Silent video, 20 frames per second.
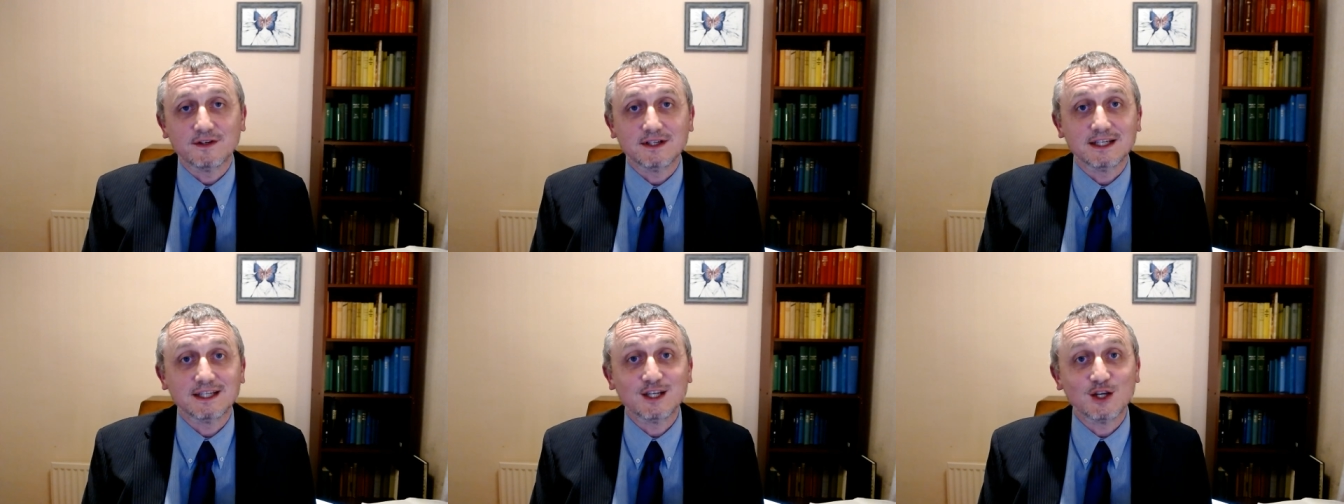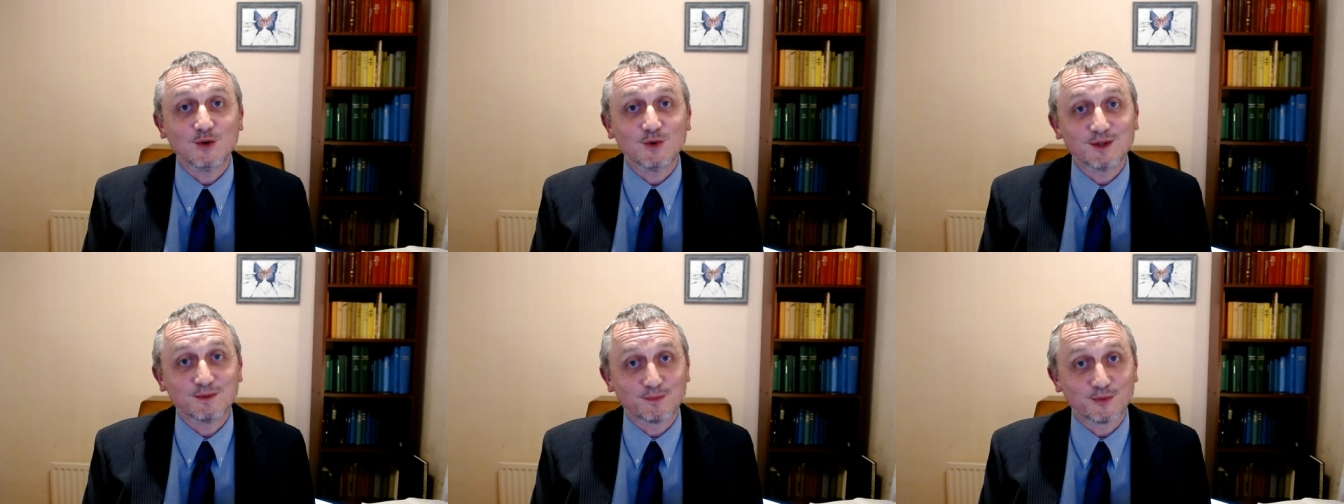
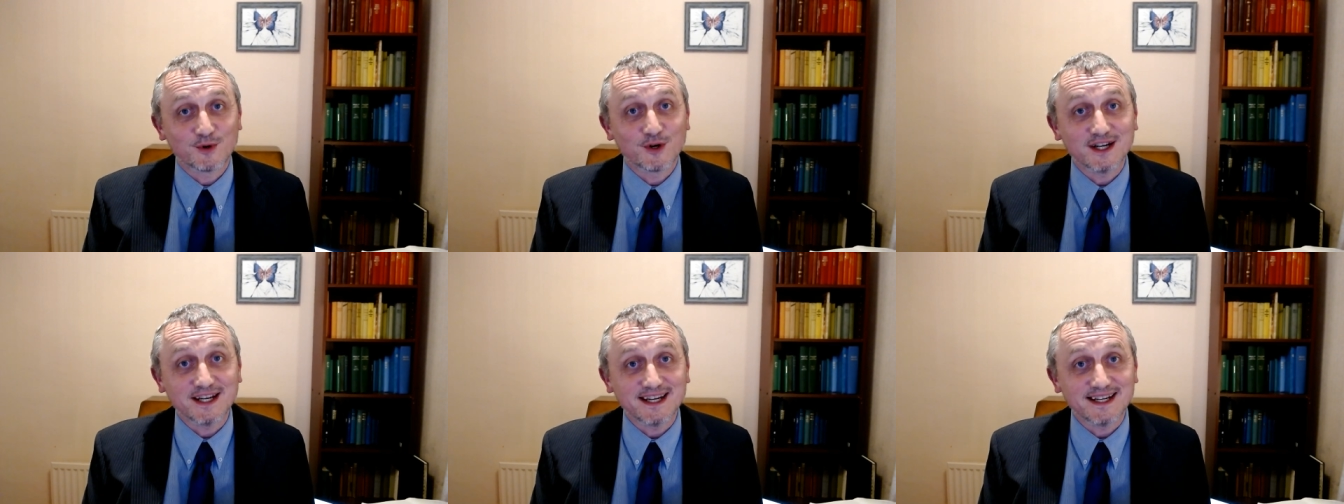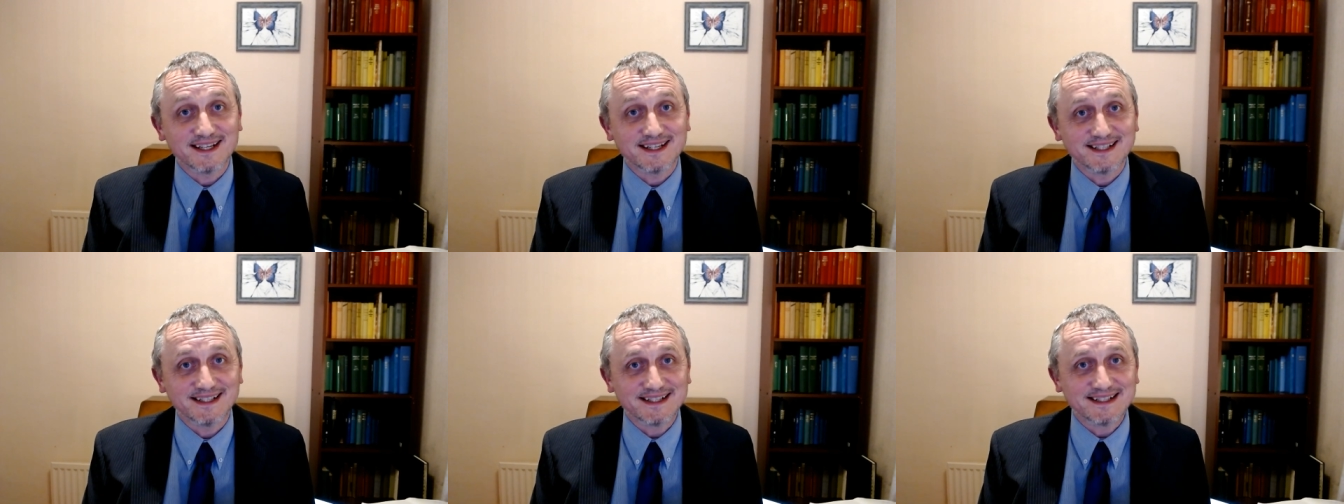issue with pride
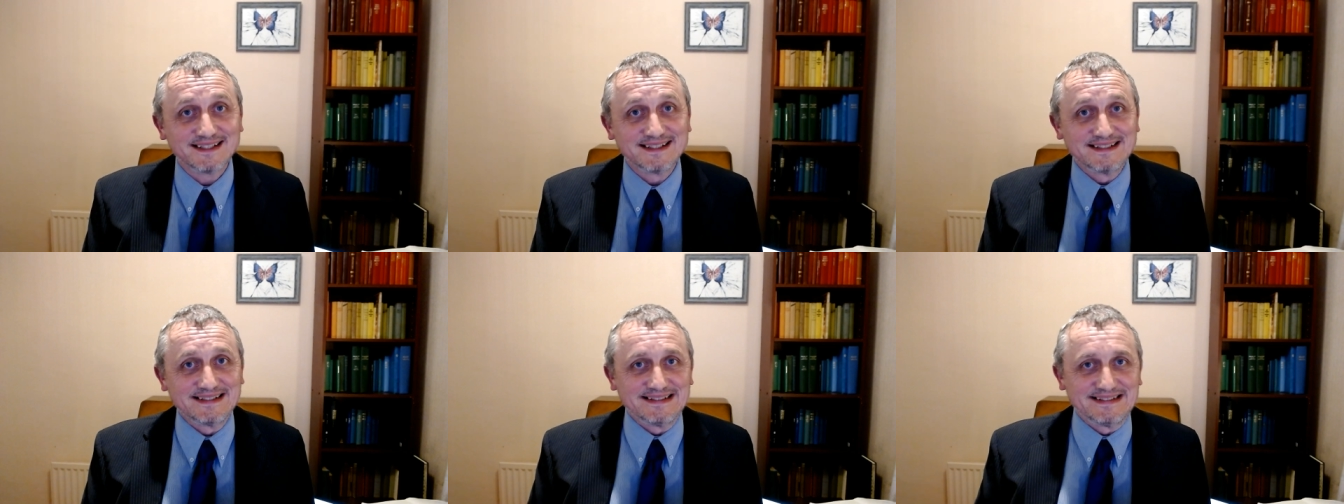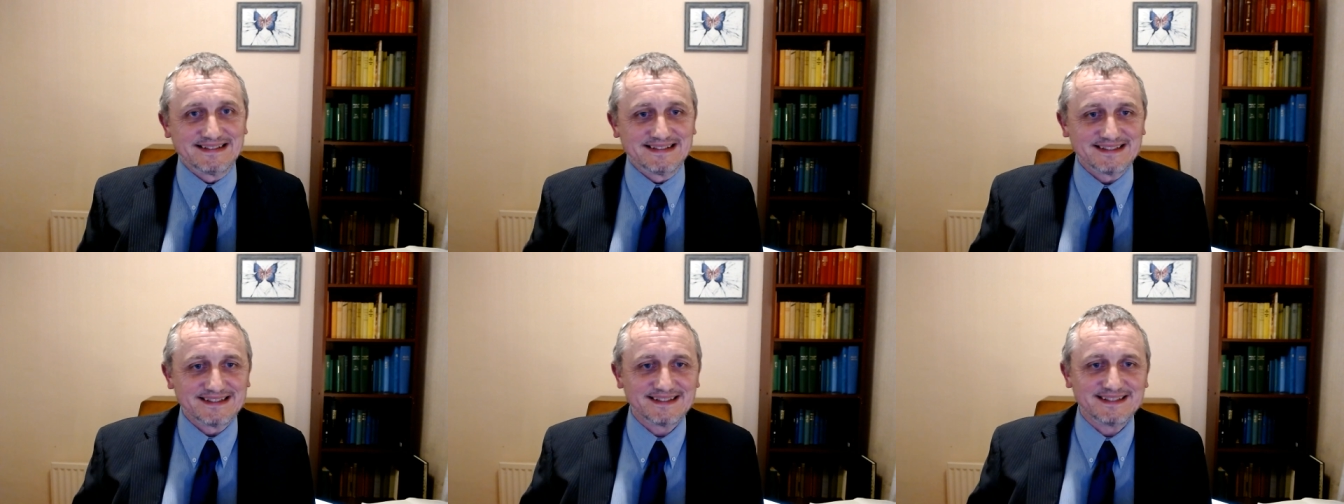and
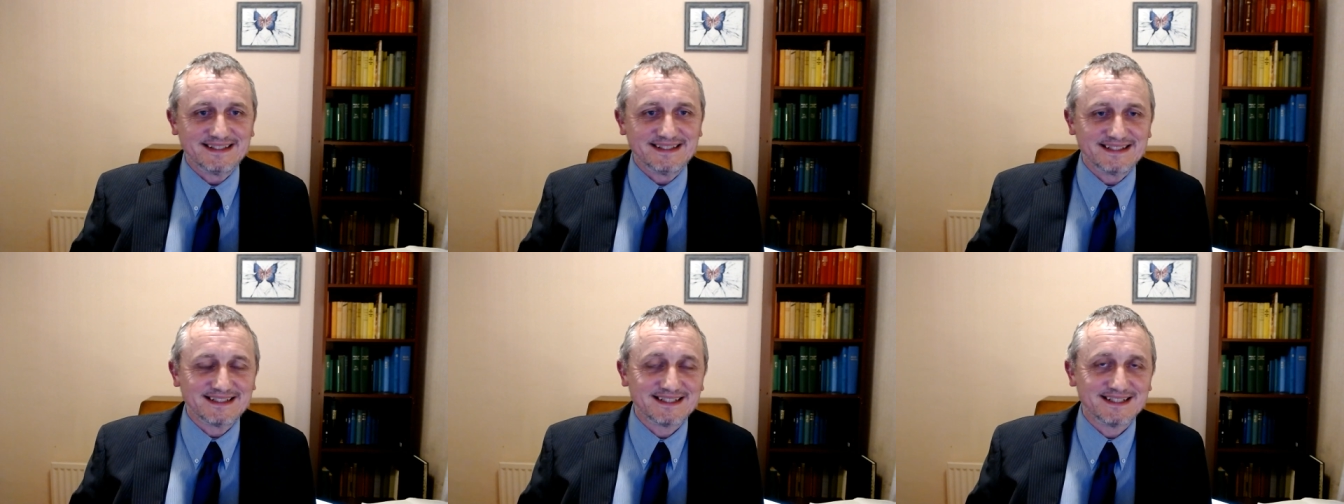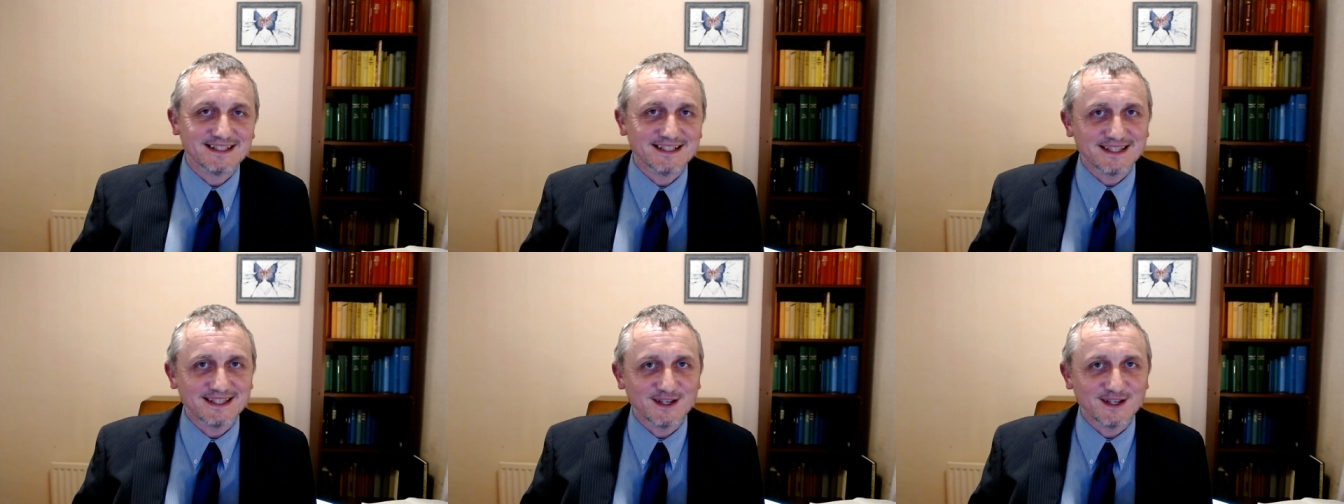you can hurt